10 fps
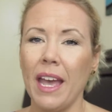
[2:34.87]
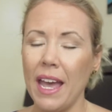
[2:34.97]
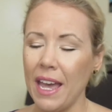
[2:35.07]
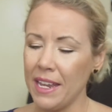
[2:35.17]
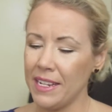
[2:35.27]

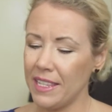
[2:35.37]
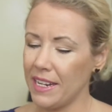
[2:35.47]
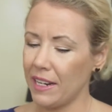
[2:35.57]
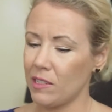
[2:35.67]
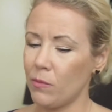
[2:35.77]
And the
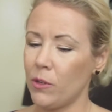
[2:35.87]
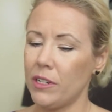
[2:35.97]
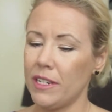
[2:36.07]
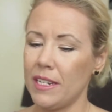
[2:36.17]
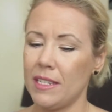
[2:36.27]
next
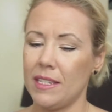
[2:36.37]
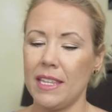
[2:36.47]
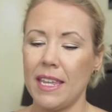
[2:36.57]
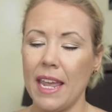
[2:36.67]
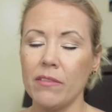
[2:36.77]
one is
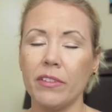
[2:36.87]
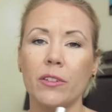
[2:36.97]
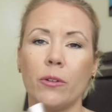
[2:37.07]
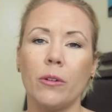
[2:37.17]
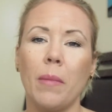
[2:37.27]
the Envy
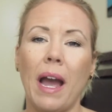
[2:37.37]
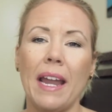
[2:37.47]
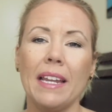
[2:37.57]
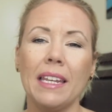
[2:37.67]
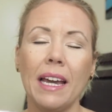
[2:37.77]
Derm
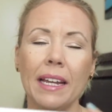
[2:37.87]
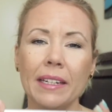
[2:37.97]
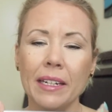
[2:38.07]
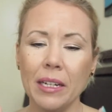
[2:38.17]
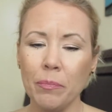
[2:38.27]

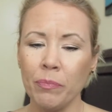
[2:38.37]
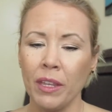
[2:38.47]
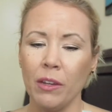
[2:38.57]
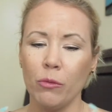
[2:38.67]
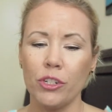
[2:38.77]
eyeliner,
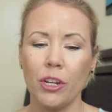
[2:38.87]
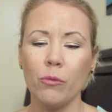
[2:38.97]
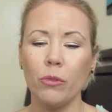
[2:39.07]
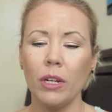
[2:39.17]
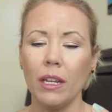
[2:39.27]
which
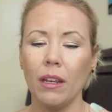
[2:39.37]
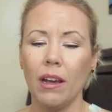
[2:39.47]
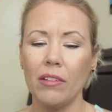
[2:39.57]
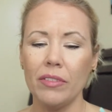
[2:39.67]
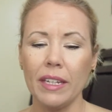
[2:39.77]
I'm really
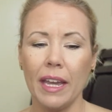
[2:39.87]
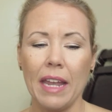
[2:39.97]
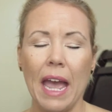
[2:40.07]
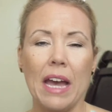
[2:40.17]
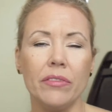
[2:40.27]
loving. I
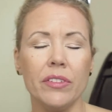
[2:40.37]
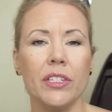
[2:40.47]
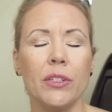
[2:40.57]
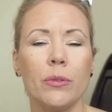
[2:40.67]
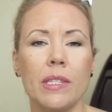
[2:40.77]

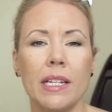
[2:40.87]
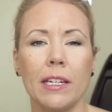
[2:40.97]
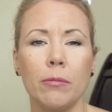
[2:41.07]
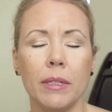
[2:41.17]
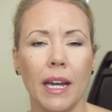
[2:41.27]
haven't used
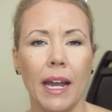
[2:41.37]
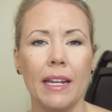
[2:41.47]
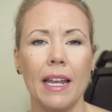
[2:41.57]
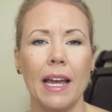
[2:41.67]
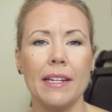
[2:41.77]
liquid
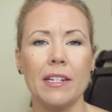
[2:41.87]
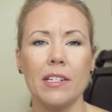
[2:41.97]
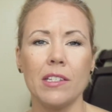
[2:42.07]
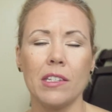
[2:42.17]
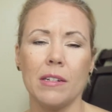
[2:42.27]

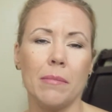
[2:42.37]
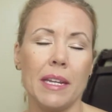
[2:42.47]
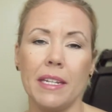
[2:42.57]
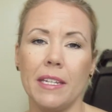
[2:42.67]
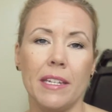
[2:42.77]
eyeliners in
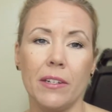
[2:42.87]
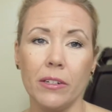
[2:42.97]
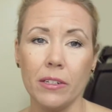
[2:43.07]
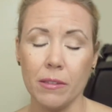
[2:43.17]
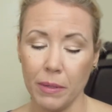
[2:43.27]
many
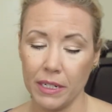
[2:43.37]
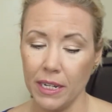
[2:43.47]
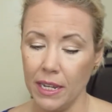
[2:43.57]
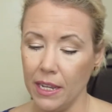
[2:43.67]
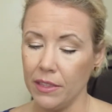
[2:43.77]
years,
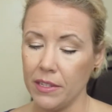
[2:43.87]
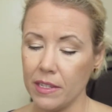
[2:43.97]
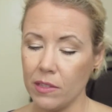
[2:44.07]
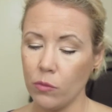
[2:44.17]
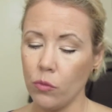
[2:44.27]
but this
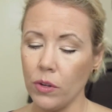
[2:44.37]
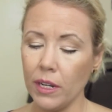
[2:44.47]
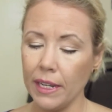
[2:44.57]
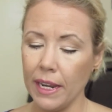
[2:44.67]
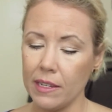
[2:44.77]
is
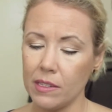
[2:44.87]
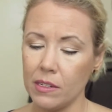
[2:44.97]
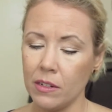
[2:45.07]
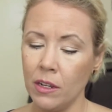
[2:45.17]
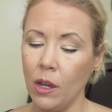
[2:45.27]
really has
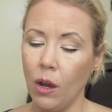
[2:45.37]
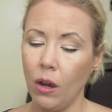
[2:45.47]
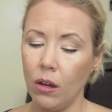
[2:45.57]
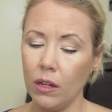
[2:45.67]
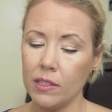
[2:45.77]
an
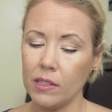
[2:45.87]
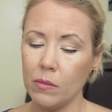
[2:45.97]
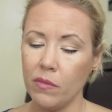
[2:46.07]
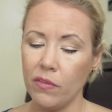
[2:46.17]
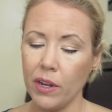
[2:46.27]

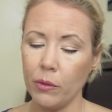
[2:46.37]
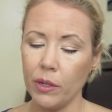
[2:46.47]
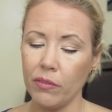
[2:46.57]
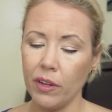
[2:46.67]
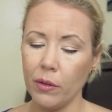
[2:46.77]
awesome,
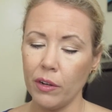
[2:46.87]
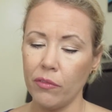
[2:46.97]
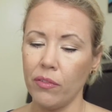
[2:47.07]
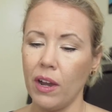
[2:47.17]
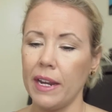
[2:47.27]
very, very
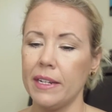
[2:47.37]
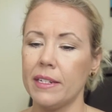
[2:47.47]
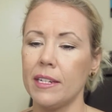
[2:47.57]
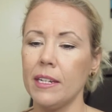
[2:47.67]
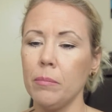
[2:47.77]

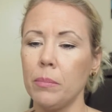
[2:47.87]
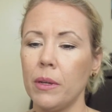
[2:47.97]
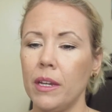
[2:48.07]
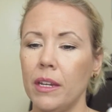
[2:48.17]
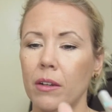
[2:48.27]
fine tip
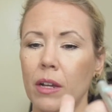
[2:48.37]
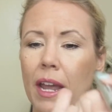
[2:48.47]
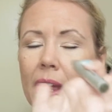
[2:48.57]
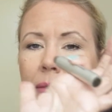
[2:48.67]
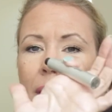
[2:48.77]

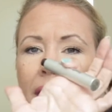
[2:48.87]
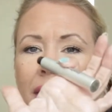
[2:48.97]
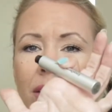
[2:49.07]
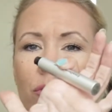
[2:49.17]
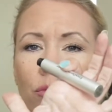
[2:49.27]
and
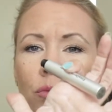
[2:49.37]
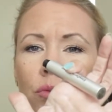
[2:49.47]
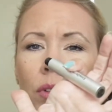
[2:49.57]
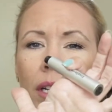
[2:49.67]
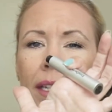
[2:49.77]
makes it
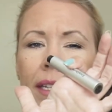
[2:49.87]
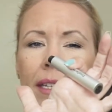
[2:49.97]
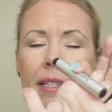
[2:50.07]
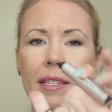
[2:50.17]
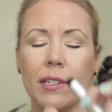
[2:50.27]
really
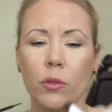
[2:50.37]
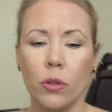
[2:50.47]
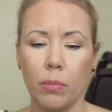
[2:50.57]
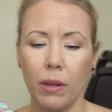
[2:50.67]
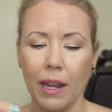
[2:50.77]
easy to
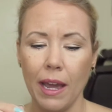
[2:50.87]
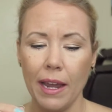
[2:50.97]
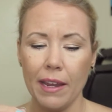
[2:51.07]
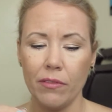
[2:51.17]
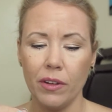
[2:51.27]

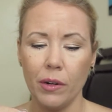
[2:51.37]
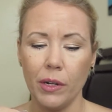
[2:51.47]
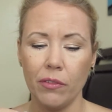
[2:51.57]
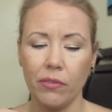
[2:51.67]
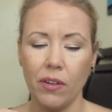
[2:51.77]
apply a
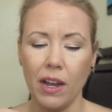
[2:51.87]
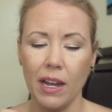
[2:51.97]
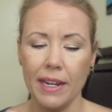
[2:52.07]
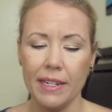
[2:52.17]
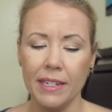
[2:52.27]
very
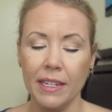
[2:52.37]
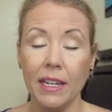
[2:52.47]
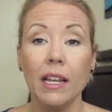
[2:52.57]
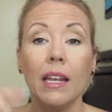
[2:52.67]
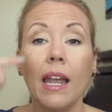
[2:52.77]
fine
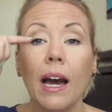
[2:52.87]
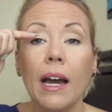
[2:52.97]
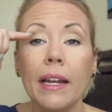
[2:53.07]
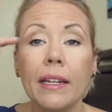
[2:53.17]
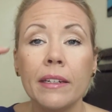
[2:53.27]

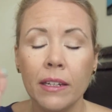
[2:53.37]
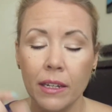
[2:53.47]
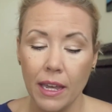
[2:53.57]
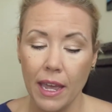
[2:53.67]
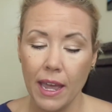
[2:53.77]
line,
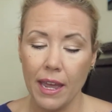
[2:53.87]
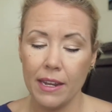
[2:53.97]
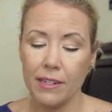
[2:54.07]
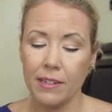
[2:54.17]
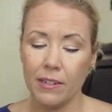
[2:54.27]

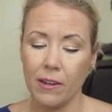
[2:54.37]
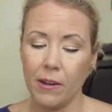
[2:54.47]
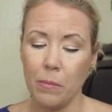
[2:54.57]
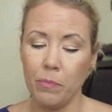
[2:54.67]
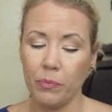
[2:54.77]
and
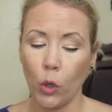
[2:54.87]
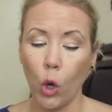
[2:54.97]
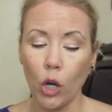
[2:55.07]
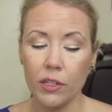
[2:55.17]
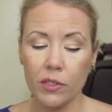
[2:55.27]

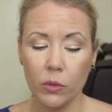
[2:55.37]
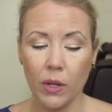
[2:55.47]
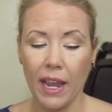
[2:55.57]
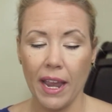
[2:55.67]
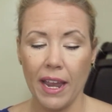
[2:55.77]
also
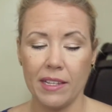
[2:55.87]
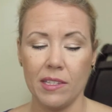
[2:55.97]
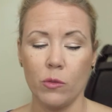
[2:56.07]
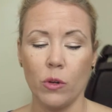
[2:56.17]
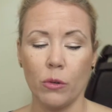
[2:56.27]

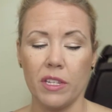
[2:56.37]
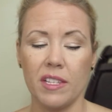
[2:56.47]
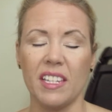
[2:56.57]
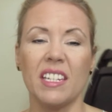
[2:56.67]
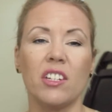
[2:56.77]
has, you know,
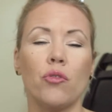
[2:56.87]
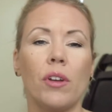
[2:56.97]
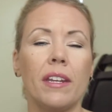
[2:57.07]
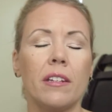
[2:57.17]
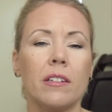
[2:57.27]
these
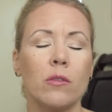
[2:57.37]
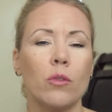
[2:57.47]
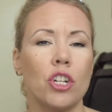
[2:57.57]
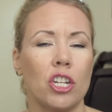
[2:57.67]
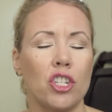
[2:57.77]
ingredients
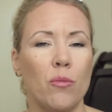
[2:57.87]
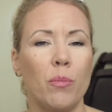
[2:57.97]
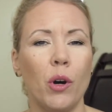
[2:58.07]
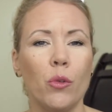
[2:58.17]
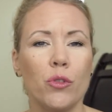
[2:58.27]
which are
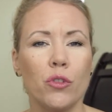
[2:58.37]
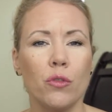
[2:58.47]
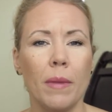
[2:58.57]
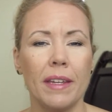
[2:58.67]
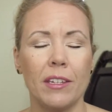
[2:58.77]
supposed
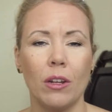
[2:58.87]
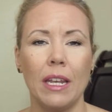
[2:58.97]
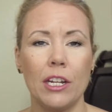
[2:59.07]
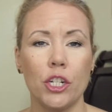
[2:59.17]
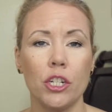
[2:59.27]
to make your
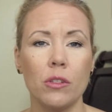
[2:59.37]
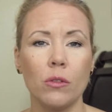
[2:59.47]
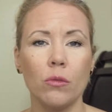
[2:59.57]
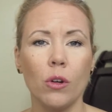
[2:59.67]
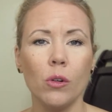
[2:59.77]
lashes
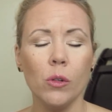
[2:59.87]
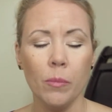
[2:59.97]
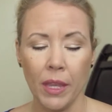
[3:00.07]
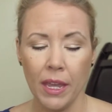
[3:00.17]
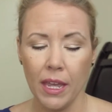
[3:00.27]

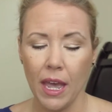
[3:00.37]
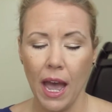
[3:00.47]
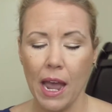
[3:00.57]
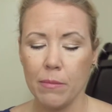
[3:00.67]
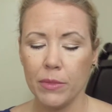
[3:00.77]
grow.
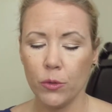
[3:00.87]
I'm